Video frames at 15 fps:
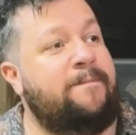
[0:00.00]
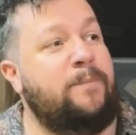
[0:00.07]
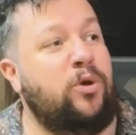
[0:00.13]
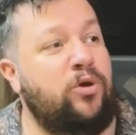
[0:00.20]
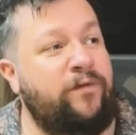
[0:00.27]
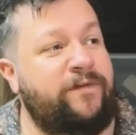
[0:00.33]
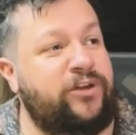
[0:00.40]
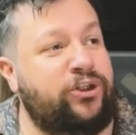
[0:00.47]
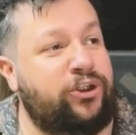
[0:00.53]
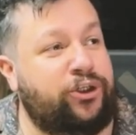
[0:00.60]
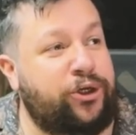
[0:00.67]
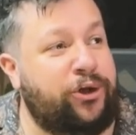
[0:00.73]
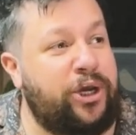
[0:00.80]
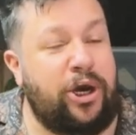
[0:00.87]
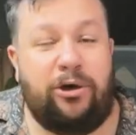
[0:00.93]
moved
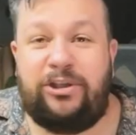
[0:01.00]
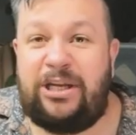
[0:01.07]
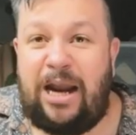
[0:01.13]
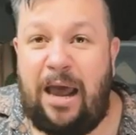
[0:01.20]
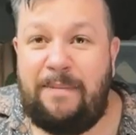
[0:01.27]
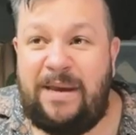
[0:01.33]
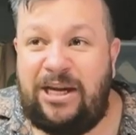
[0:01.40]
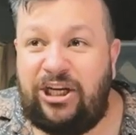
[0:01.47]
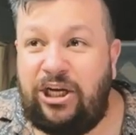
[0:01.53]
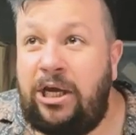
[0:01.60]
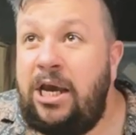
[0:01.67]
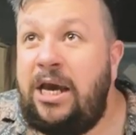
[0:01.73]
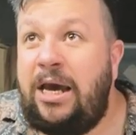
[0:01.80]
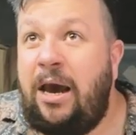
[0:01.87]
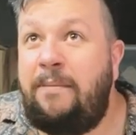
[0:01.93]
studios and I'm in
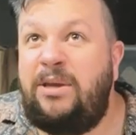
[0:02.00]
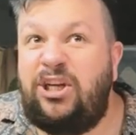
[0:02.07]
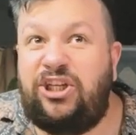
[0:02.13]
a